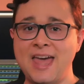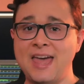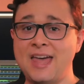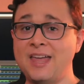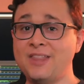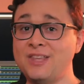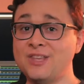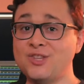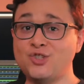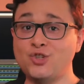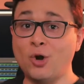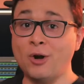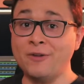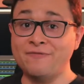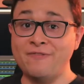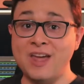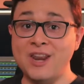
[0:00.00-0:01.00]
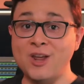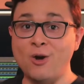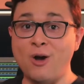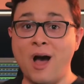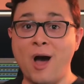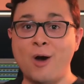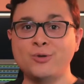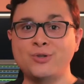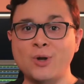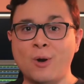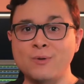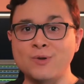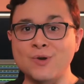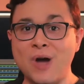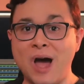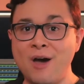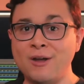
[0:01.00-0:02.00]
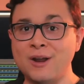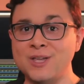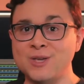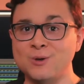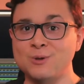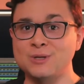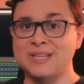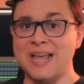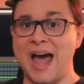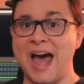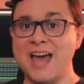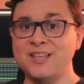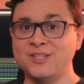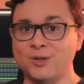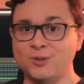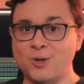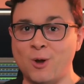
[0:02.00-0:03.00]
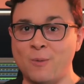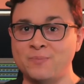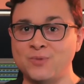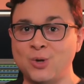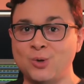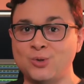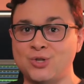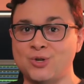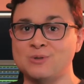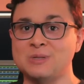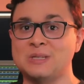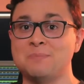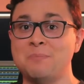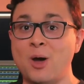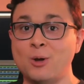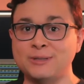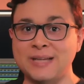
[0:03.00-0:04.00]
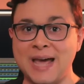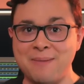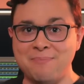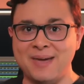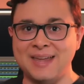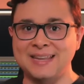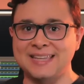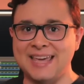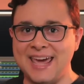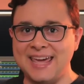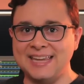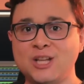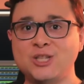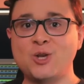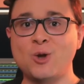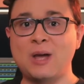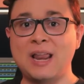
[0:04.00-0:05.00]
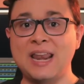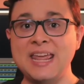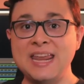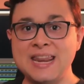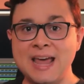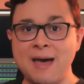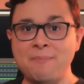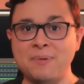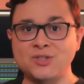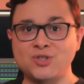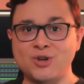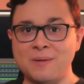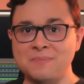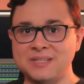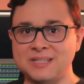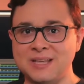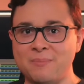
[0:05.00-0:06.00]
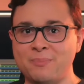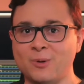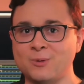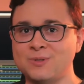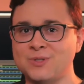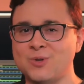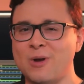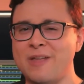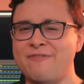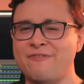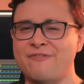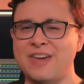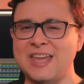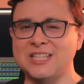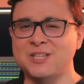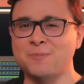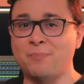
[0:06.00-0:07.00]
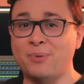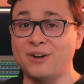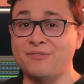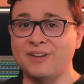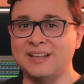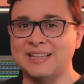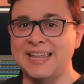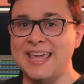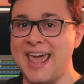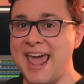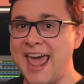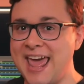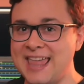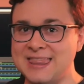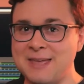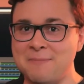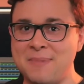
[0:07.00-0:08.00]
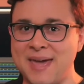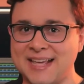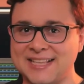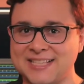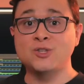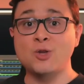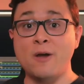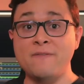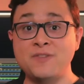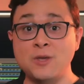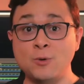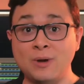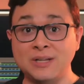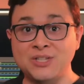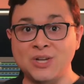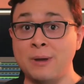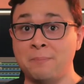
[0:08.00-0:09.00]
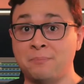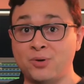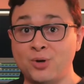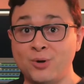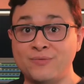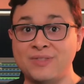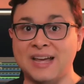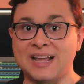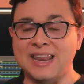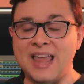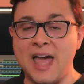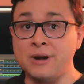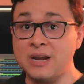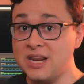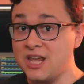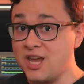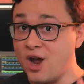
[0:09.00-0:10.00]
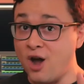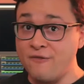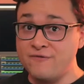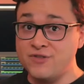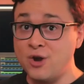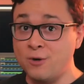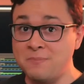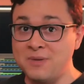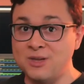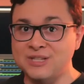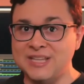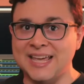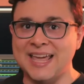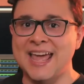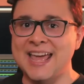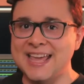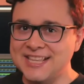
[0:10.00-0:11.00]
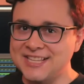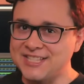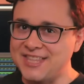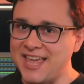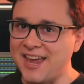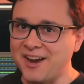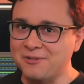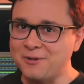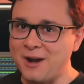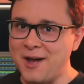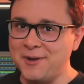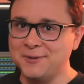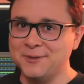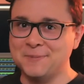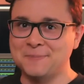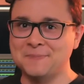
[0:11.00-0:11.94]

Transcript: In this short video, I'll show you how to use Izotope Neutron's multi-band gate to clean up a drum sample so it fits perfectly in the mix. So if you want to improve the clarity of your music, stick around.